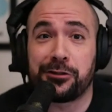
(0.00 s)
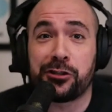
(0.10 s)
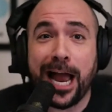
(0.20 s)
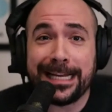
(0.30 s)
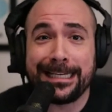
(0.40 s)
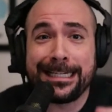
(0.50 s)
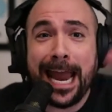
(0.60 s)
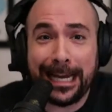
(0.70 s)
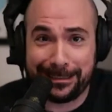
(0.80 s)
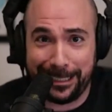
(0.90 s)
is
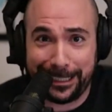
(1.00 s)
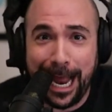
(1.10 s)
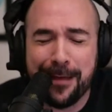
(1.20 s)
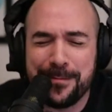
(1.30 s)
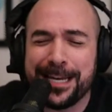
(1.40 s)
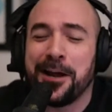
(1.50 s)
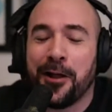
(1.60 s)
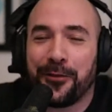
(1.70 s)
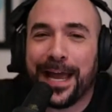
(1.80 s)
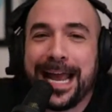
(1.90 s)
gigantic. I
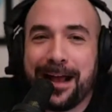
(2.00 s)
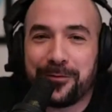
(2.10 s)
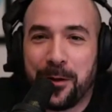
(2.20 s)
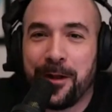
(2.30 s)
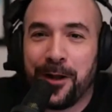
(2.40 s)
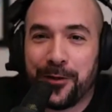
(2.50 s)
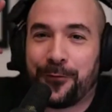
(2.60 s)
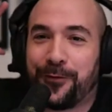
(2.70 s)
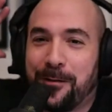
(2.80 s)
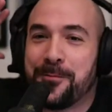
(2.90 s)
mean, they have the
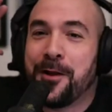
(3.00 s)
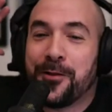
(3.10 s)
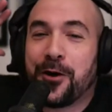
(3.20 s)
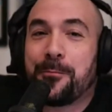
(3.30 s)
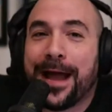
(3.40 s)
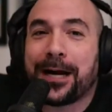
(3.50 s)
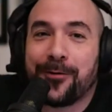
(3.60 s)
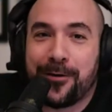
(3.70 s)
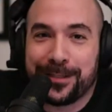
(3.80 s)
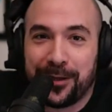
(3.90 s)
they're from their
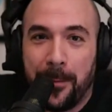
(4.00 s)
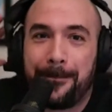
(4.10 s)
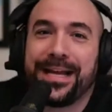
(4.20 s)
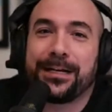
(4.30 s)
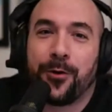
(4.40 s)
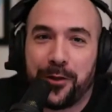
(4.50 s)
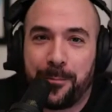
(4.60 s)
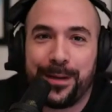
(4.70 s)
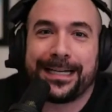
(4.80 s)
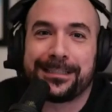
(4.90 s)
background is in the big
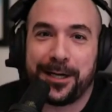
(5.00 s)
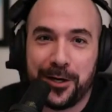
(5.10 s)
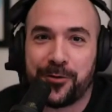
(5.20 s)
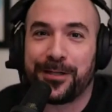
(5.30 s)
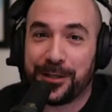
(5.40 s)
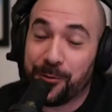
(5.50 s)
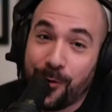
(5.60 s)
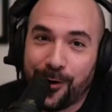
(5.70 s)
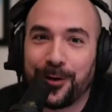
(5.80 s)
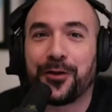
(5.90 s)
one of the biggest countries
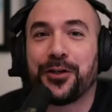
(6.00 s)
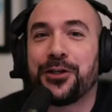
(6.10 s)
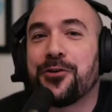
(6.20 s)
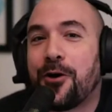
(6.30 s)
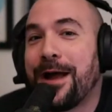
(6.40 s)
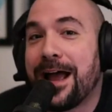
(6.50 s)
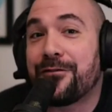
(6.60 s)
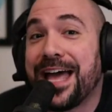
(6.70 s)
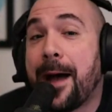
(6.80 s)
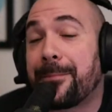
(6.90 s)
in the world. You don't
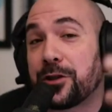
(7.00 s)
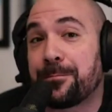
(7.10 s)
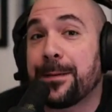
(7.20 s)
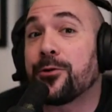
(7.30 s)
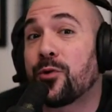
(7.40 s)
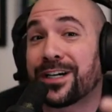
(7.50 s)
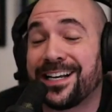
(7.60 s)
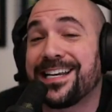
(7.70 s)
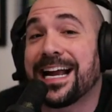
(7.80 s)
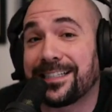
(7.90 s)
have that, but the people
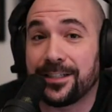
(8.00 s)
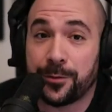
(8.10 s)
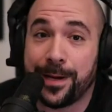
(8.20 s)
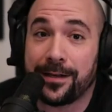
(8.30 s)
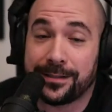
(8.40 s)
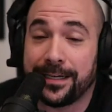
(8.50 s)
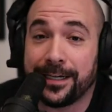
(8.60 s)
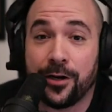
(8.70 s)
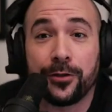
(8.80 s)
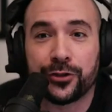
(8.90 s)
who are connected to
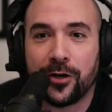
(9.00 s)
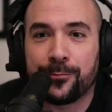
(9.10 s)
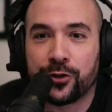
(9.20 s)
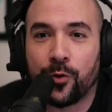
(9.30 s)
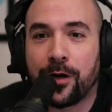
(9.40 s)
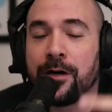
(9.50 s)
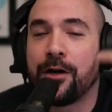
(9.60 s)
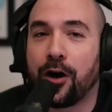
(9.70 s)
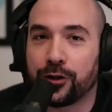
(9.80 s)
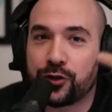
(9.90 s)
Palestinian culture, I'm
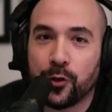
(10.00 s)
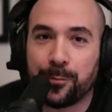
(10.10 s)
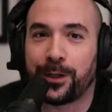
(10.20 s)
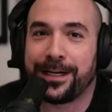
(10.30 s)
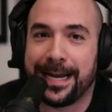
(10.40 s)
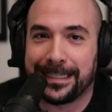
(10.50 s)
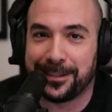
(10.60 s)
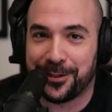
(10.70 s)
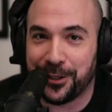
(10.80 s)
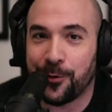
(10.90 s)
sure, are super
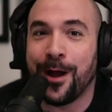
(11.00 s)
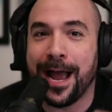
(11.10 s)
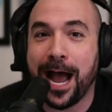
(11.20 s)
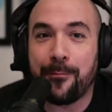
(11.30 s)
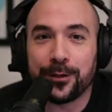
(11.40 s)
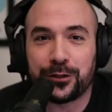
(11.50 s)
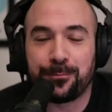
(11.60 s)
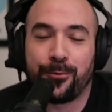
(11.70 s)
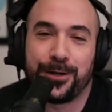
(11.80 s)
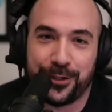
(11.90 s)
connected to you. How
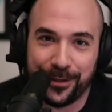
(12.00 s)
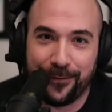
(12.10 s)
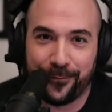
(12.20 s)
much support